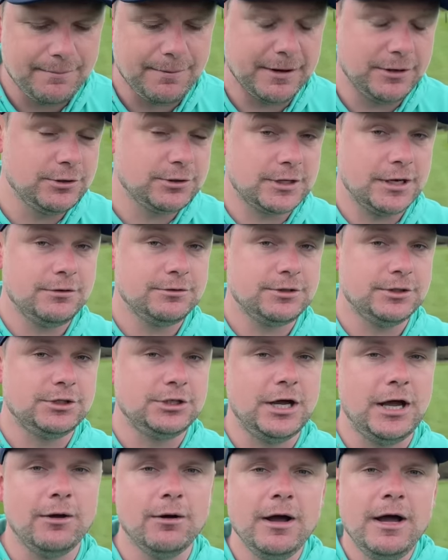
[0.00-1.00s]
but it just goes to
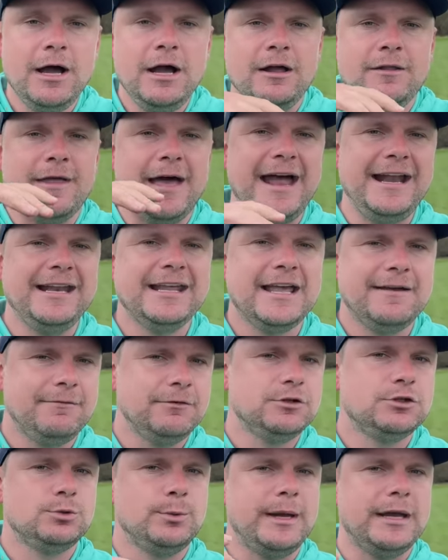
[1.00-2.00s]
show that any
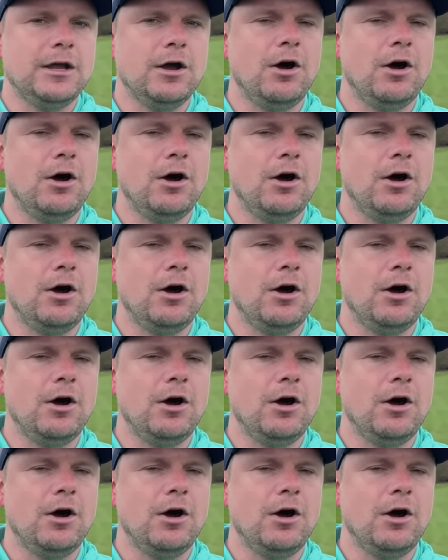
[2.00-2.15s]
given swing